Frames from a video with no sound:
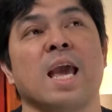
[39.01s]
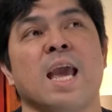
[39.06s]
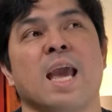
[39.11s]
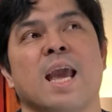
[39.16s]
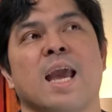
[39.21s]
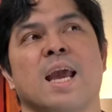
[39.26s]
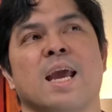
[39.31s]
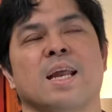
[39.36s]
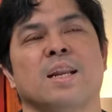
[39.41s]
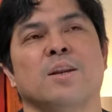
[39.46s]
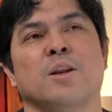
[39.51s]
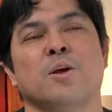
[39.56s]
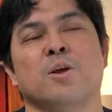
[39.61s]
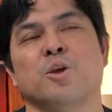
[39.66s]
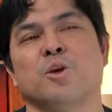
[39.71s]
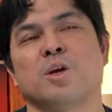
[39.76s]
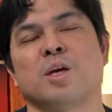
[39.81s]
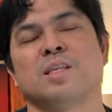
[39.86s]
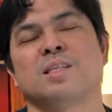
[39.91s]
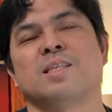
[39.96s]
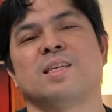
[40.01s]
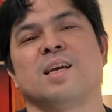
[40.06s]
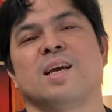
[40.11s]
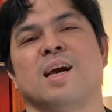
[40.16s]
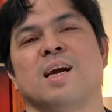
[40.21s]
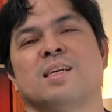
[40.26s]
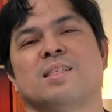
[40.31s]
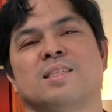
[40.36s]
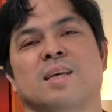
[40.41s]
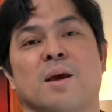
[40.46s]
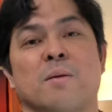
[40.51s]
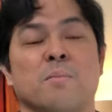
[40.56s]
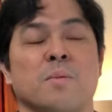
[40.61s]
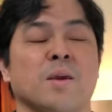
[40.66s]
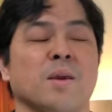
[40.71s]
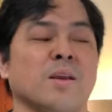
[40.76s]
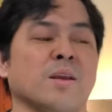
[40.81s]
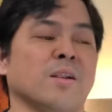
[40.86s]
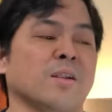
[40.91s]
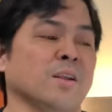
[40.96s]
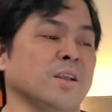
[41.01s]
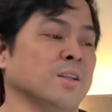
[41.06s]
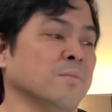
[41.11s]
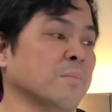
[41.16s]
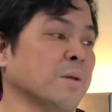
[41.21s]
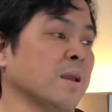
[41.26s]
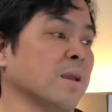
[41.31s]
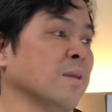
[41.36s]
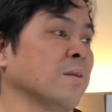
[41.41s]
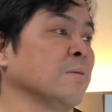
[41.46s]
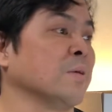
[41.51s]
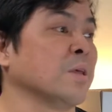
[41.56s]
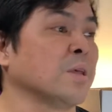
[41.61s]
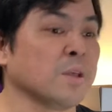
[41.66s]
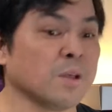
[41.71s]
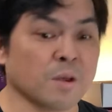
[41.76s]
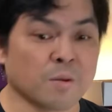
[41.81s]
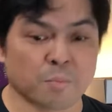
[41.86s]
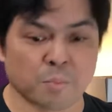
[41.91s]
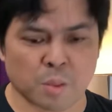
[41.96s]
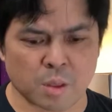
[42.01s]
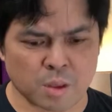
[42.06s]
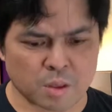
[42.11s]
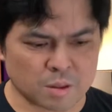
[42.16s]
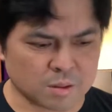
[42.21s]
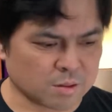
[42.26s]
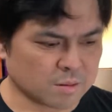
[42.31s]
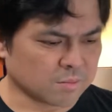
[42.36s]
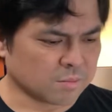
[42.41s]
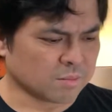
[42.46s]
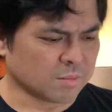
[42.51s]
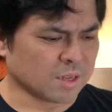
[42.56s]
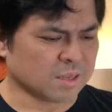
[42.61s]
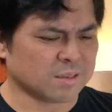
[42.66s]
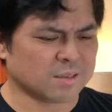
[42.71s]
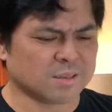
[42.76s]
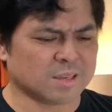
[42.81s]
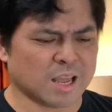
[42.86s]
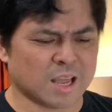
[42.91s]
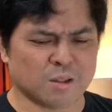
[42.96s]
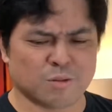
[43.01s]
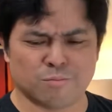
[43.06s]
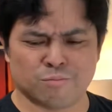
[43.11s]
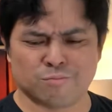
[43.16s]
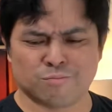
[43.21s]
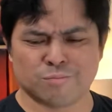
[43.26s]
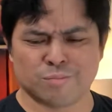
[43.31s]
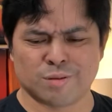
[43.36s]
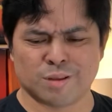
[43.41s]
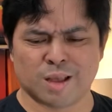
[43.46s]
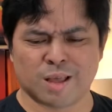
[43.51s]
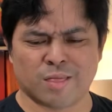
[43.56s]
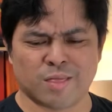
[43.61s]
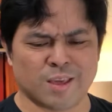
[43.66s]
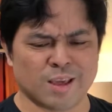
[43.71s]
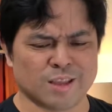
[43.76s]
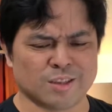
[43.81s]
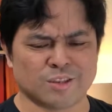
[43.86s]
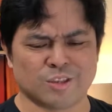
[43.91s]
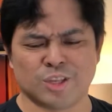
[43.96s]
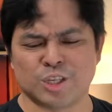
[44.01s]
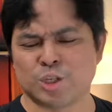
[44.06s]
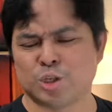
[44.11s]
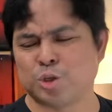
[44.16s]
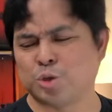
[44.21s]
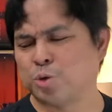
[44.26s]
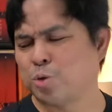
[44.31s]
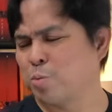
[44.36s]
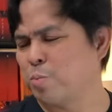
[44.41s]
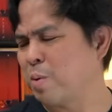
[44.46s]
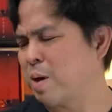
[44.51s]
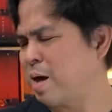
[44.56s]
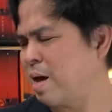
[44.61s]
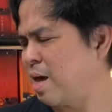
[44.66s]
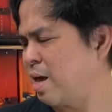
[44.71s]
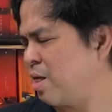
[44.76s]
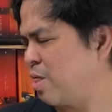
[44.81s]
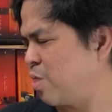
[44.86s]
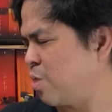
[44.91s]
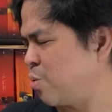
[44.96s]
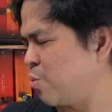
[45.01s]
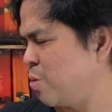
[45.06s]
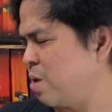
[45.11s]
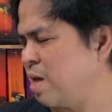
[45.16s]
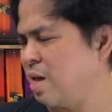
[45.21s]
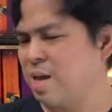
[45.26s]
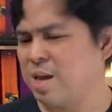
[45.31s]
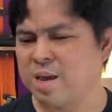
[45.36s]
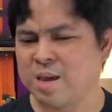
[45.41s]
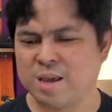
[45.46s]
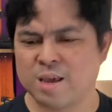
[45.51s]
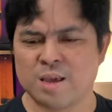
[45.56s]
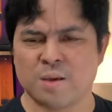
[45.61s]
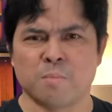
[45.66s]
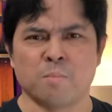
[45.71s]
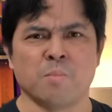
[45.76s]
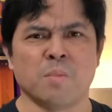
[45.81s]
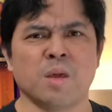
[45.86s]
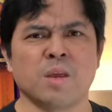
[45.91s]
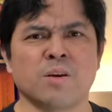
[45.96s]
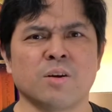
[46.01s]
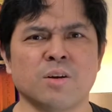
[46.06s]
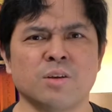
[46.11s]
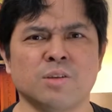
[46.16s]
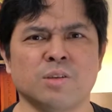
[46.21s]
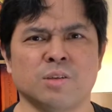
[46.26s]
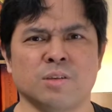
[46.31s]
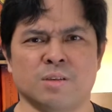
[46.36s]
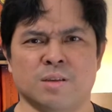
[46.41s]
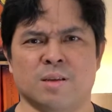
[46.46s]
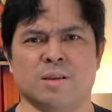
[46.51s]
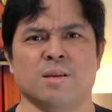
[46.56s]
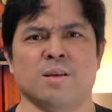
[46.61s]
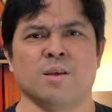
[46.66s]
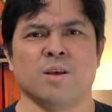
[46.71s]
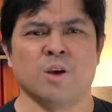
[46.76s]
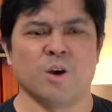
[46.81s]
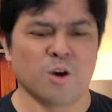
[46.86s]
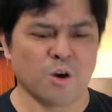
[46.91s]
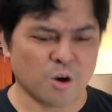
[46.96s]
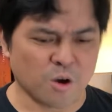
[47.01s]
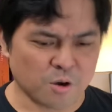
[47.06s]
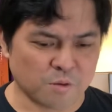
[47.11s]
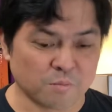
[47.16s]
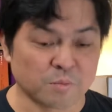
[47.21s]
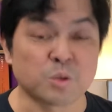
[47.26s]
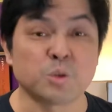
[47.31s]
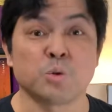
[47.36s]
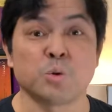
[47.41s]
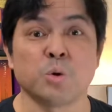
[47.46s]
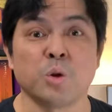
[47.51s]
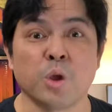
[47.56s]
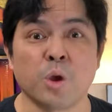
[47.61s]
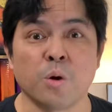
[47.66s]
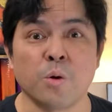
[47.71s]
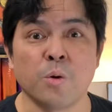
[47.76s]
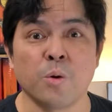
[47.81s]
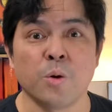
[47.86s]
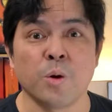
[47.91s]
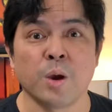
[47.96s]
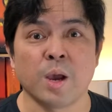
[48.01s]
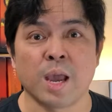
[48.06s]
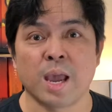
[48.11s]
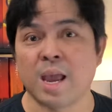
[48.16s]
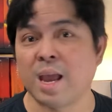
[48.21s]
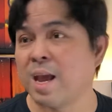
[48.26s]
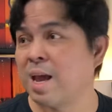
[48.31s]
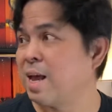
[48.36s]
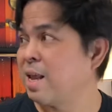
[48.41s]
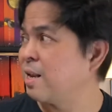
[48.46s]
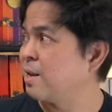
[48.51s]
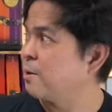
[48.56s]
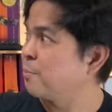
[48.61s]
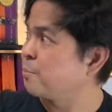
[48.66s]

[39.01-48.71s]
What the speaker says: And you can see, guys, I'm here in my, let's say, I think it's just 2 by 3 meters of studio, and